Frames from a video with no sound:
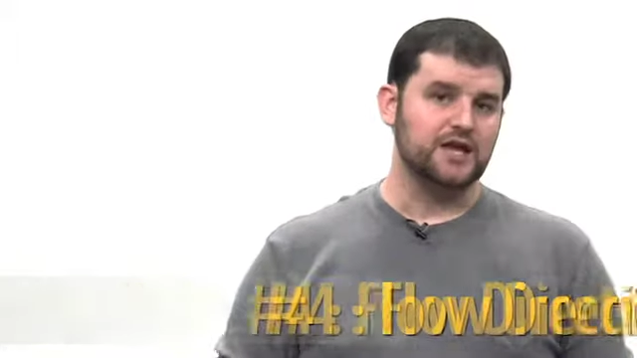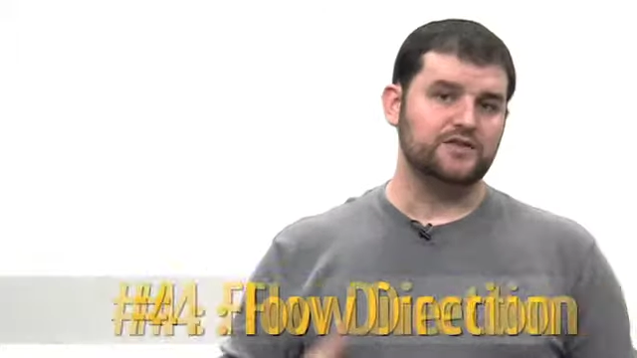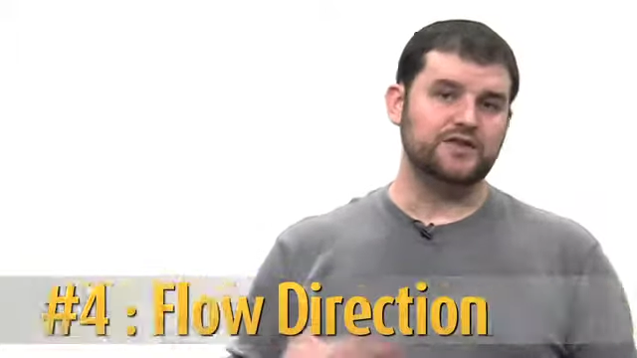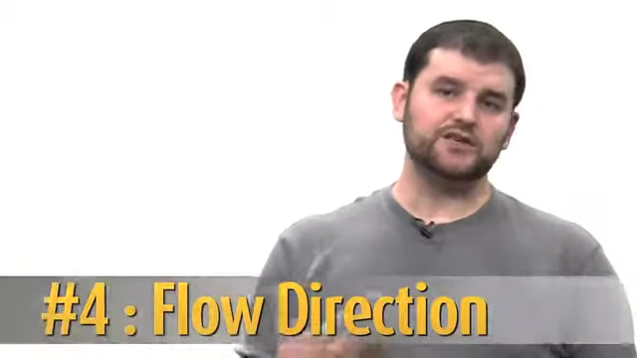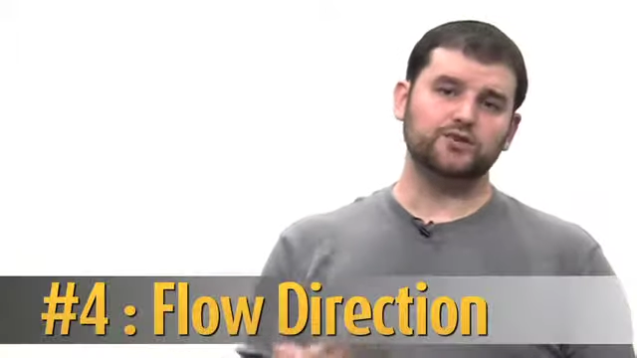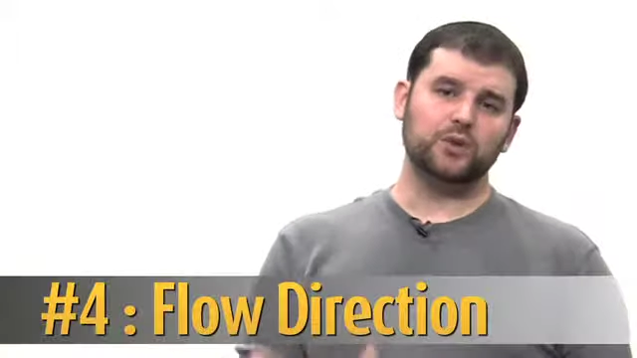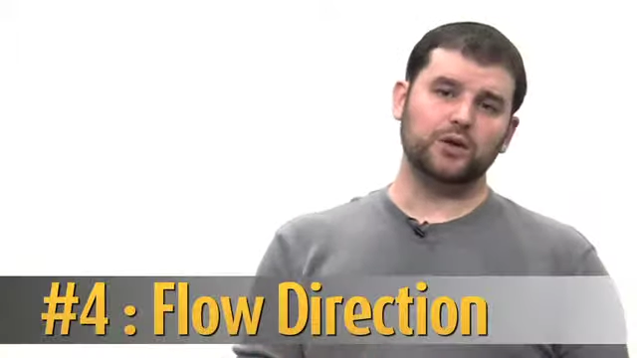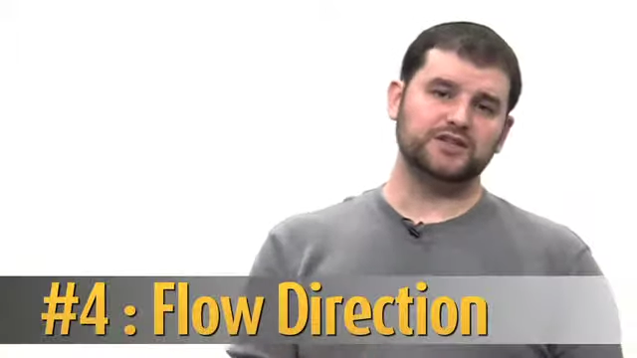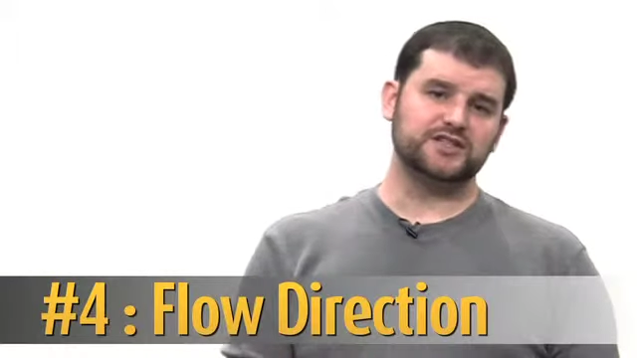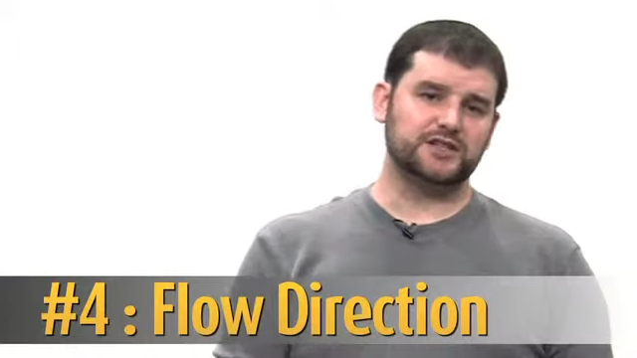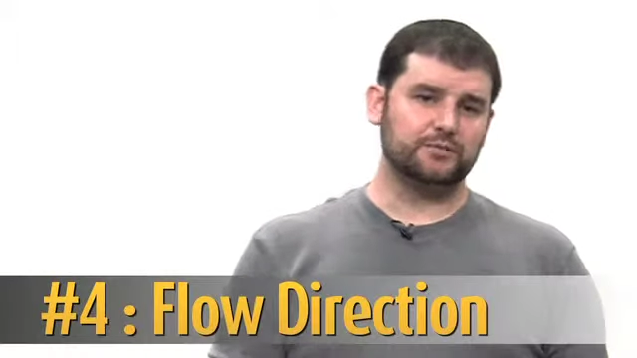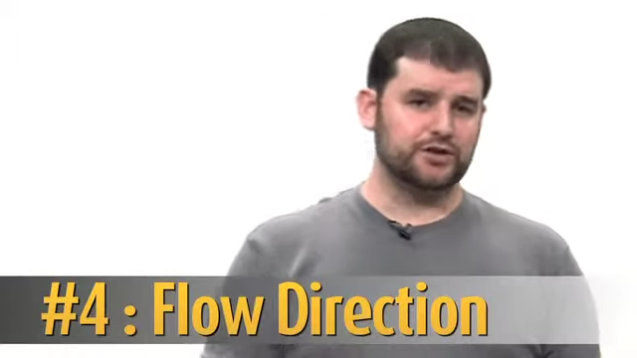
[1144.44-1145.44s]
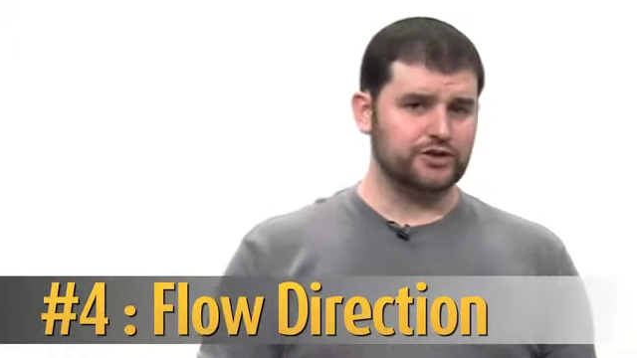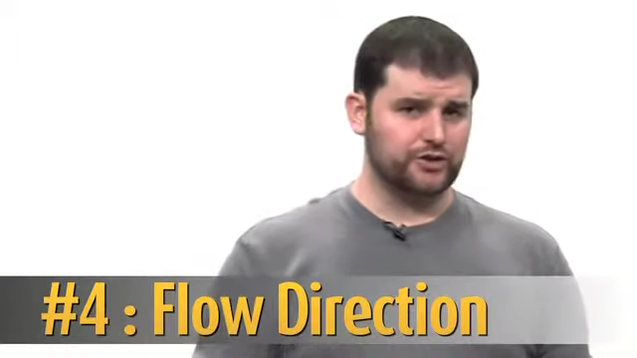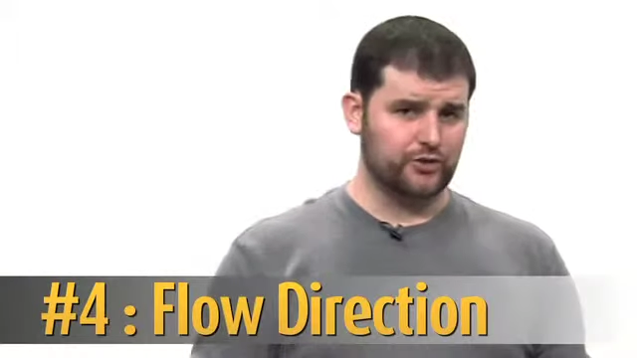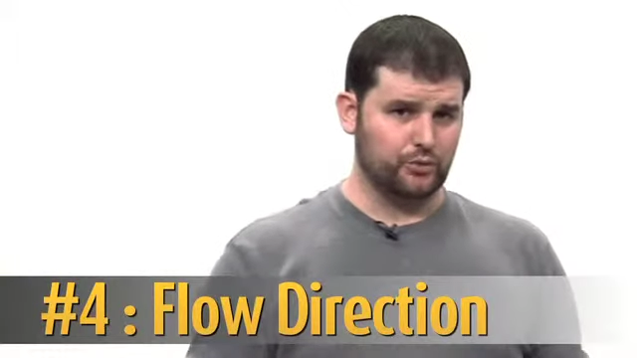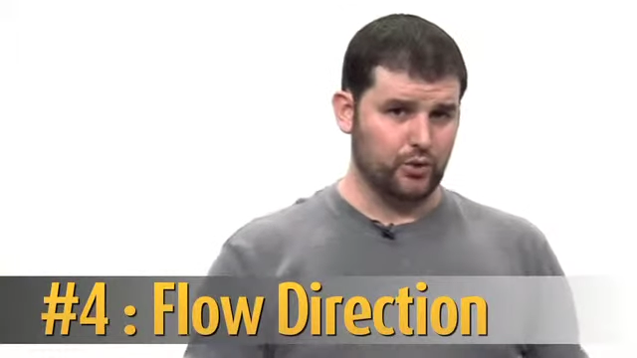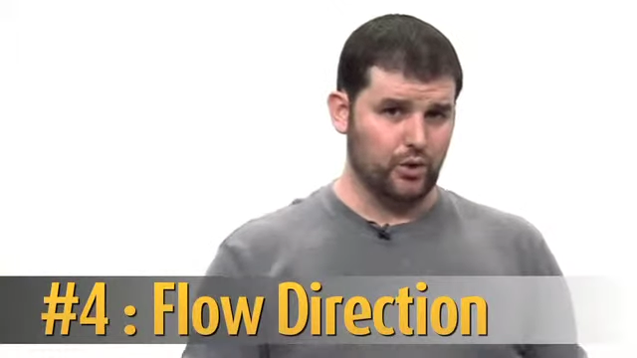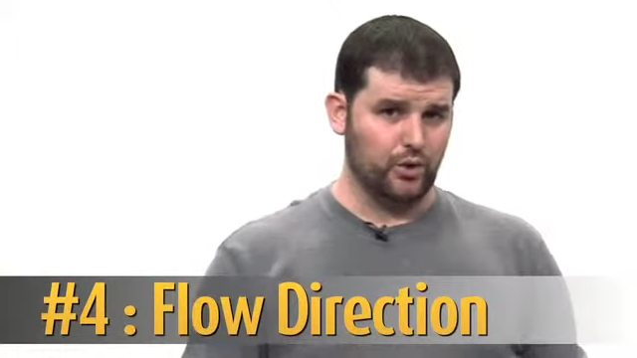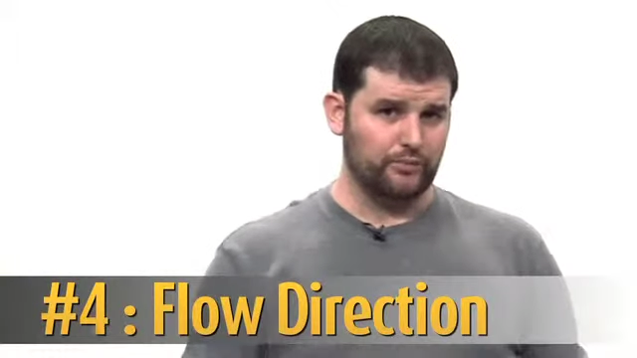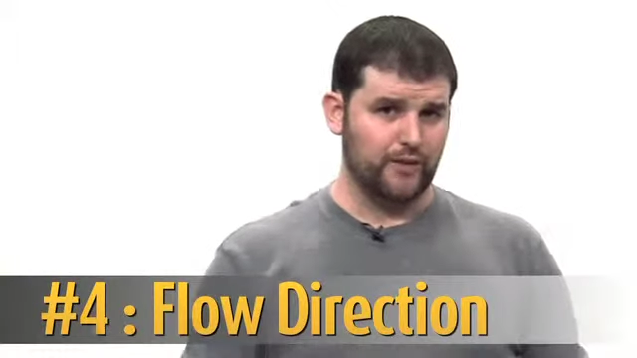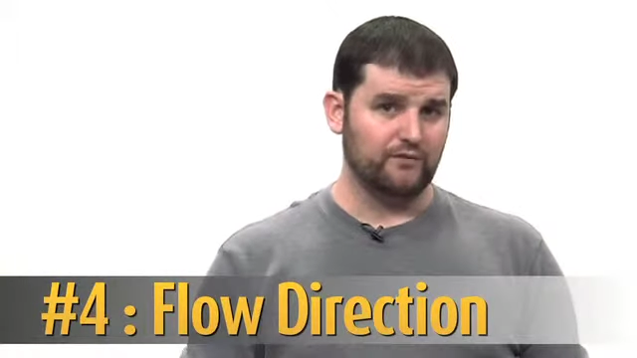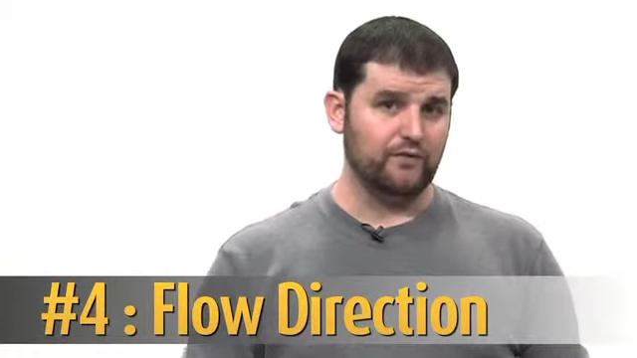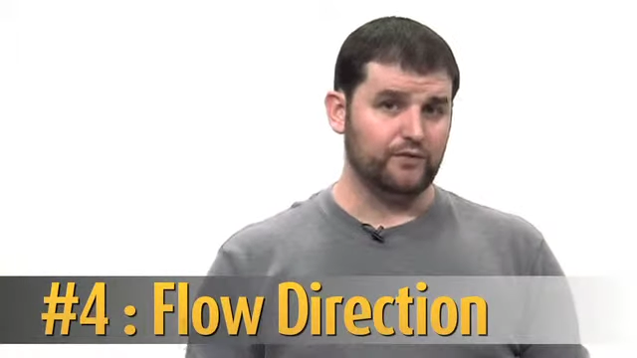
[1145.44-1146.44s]
This role is similar to the role
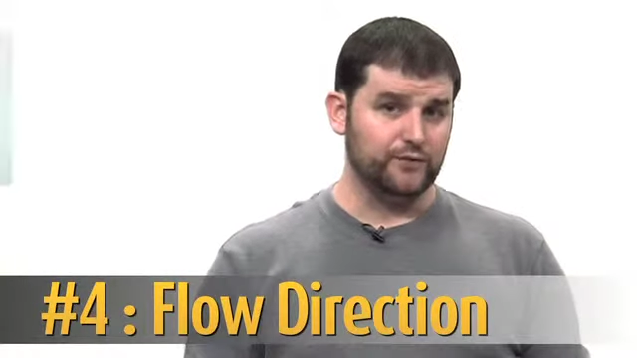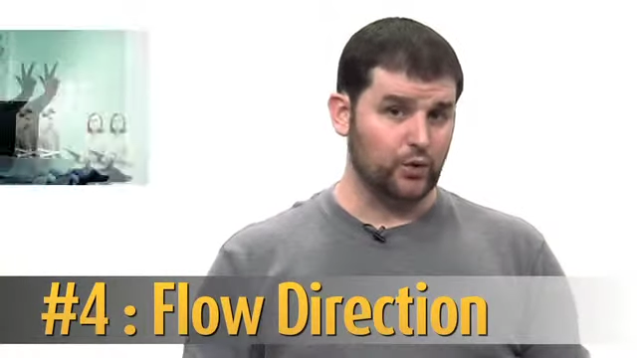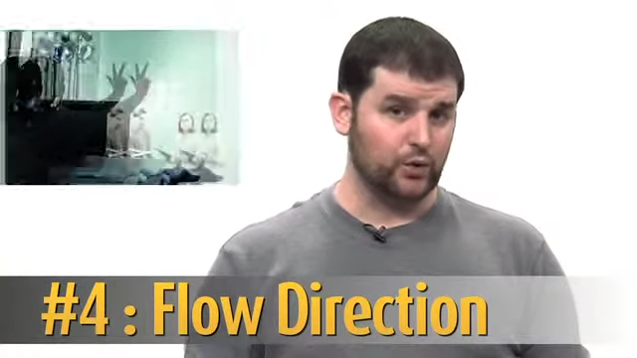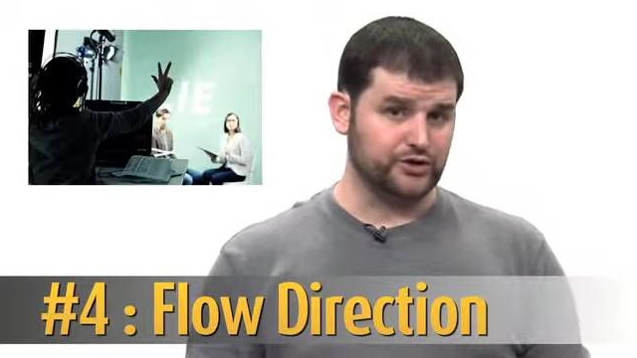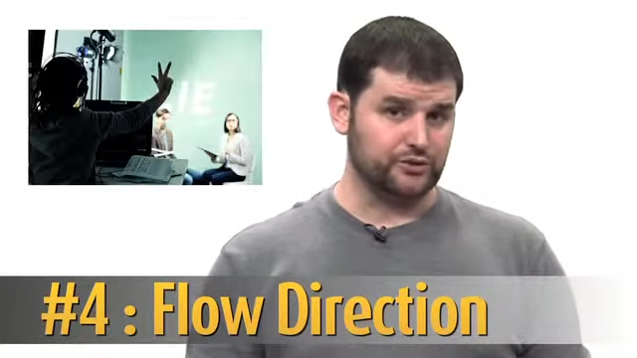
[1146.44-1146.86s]
of a floor